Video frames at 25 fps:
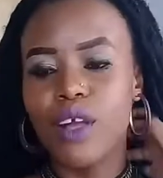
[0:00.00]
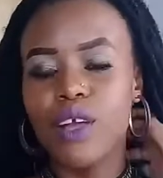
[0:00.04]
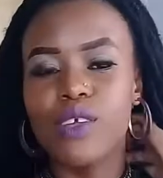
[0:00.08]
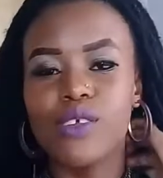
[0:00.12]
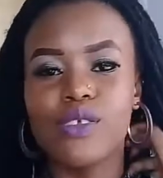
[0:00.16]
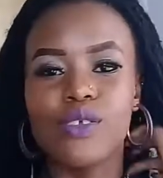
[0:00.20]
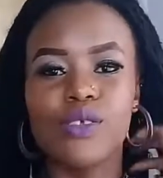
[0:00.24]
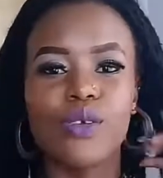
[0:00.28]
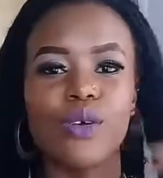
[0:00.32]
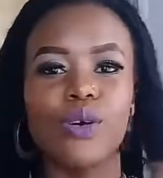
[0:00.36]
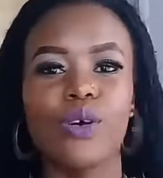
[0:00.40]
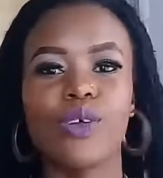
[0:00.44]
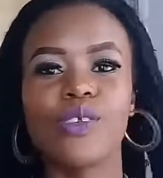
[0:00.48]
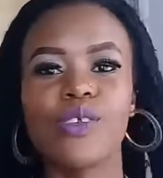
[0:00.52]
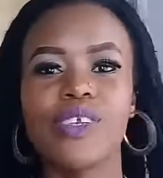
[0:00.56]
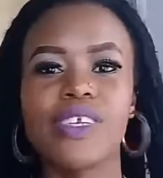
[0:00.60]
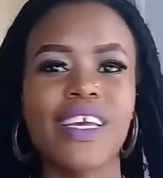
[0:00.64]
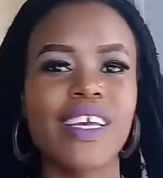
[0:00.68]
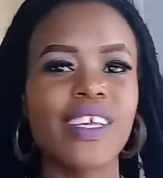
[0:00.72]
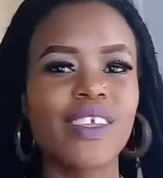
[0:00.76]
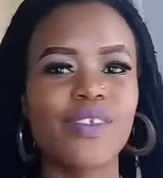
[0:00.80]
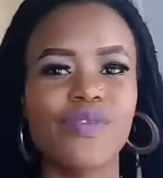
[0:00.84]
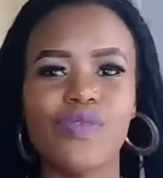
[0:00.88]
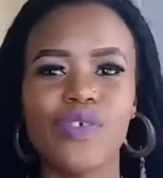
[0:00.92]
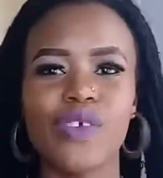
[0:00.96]
So
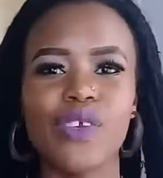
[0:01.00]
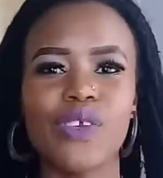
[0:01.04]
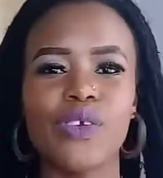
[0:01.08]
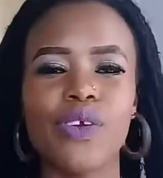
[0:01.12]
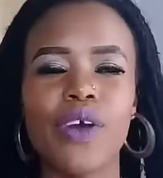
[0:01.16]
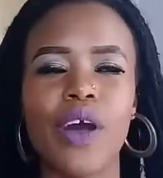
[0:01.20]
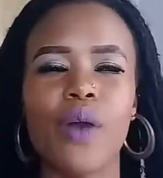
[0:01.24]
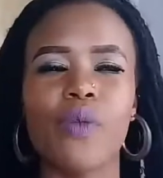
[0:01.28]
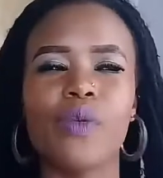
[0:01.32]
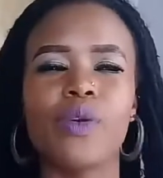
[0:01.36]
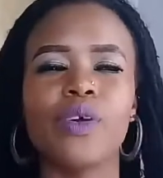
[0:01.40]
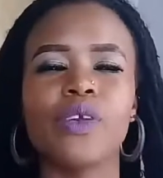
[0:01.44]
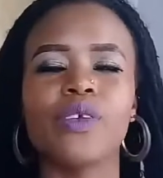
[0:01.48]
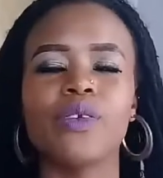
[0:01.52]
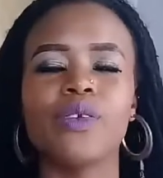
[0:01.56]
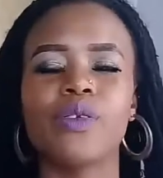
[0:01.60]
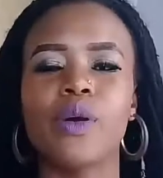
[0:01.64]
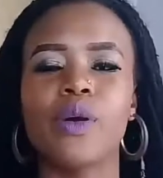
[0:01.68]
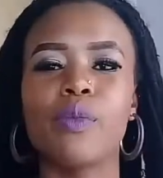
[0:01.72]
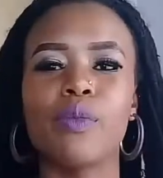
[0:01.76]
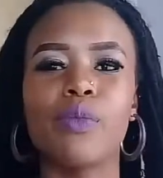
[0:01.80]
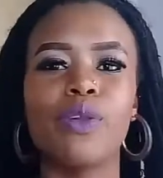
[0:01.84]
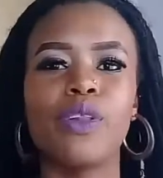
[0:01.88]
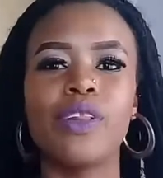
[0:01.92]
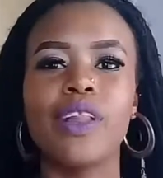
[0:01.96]
today's video, I want to
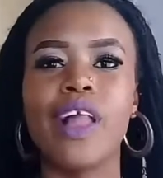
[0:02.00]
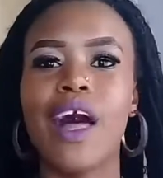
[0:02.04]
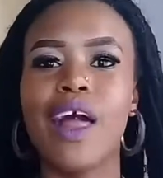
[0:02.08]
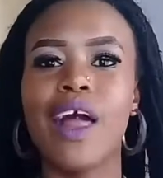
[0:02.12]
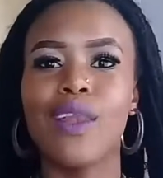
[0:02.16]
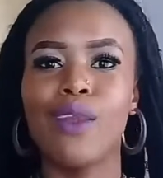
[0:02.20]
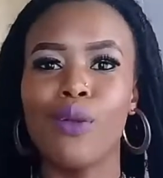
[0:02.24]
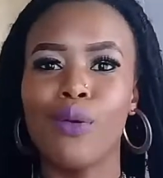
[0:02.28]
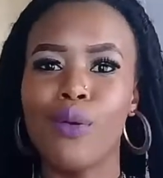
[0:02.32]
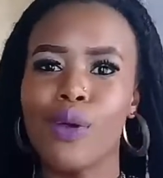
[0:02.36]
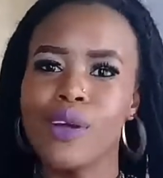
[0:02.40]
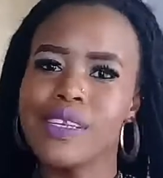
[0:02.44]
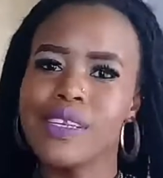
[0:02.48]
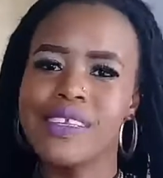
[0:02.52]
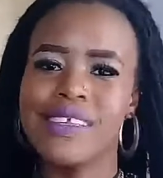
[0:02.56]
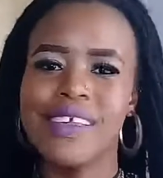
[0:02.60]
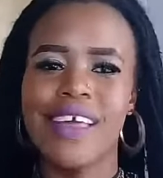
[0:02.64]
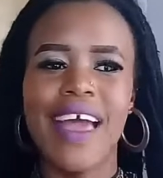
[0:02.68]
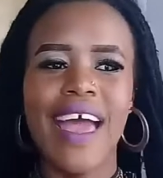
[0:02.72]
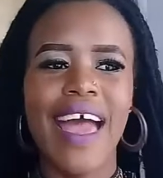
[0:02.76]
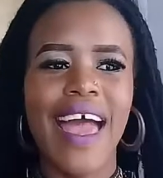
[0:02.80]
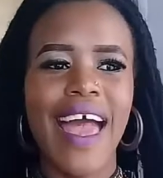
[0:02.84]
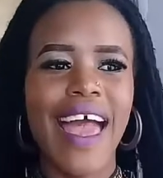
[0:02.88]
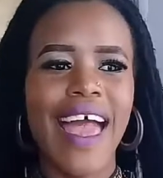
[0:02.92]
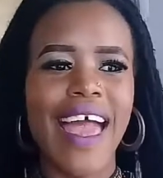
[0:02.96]
ramble a lot
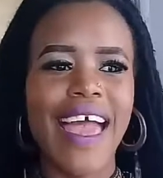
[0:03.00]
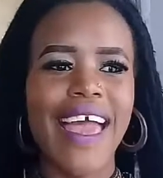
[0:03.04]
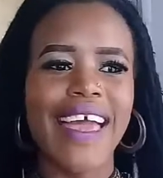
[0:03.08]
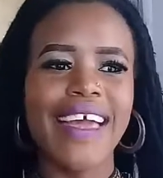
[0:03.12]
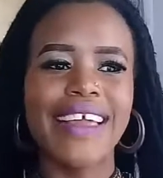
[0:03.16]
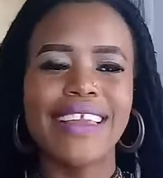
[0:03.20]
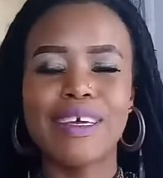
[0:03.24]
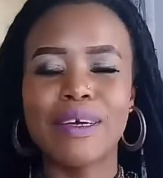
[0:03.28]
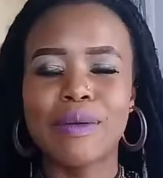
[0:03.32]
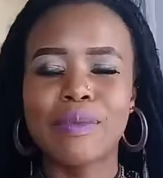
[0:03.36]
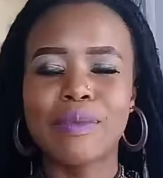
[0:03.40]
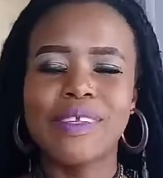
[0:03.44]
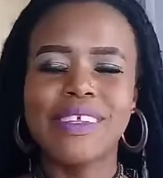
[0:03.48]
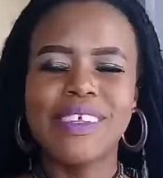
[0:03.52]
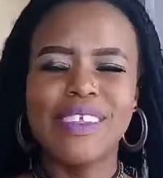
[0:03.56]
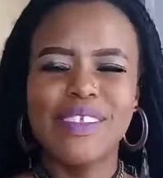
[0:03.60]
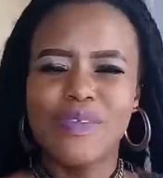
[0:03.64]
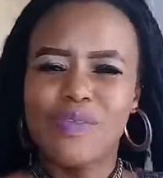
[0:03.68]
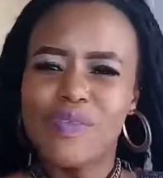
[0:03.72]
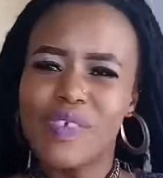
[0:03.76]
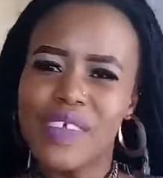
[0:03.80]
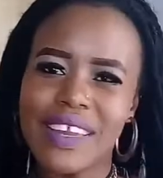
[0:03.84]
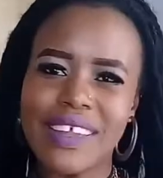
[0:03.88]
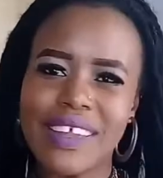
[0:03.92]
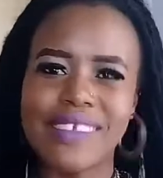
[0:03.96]
and I'm
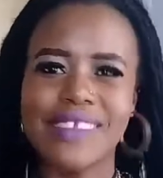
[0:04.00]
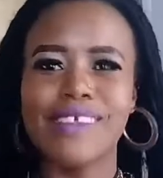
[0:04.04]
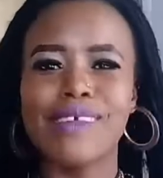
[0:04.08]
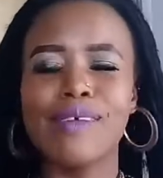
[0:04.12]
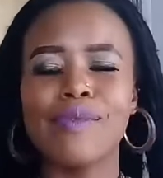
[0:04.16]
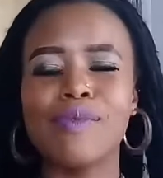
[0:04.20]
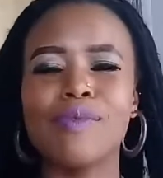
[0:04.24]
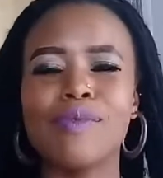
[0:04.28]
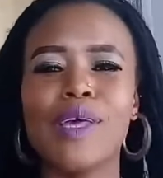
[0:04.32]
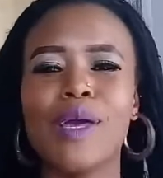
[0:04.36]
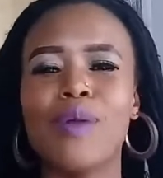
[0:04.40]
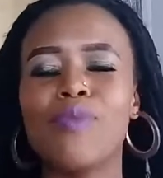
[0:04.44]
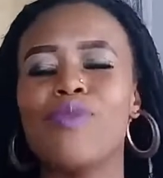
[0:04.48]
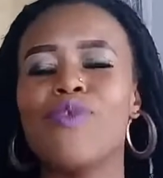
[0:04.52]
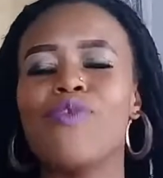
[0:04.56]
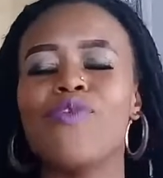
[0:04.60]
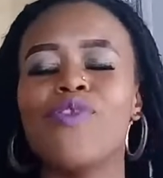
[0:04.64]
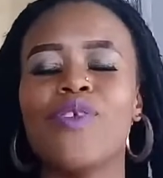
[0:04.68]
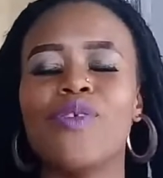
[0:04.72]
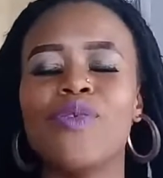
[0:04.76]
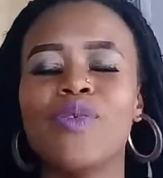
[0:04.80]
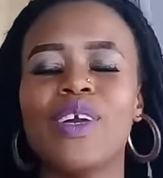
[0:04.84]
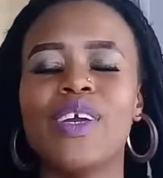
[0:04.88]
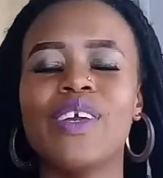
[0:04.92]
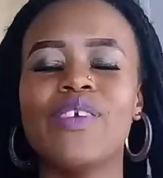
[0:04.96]
just feeling some type
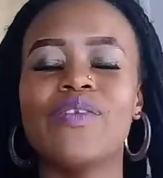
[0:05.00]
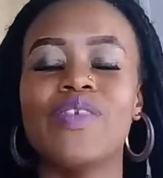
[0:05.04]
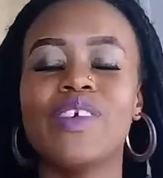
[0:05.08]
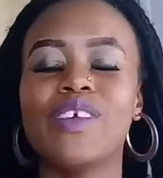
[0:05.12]
of a way.